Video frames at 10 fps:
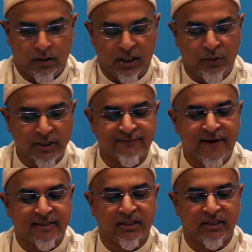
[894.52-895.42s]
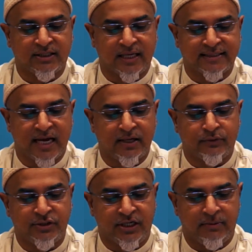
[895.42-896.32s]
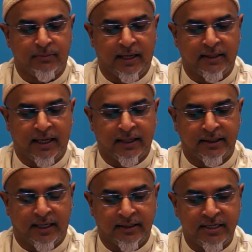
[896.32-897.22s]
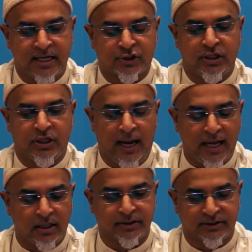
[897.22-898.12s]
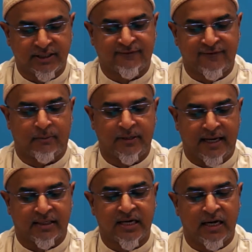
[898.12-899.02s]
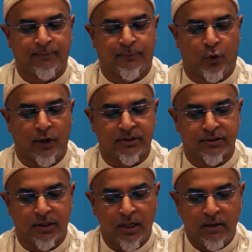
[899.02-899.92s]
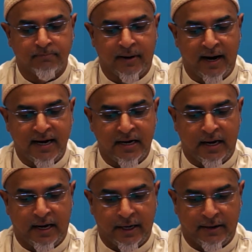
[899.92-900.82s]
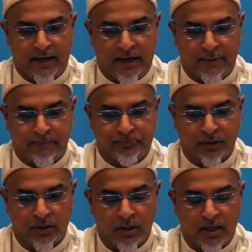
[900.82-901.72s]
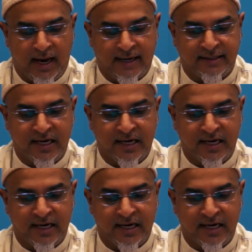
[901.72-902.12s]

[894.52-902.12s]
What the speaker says: he was fighting this Assad regime, and he actually held this family at gunpoint by, and the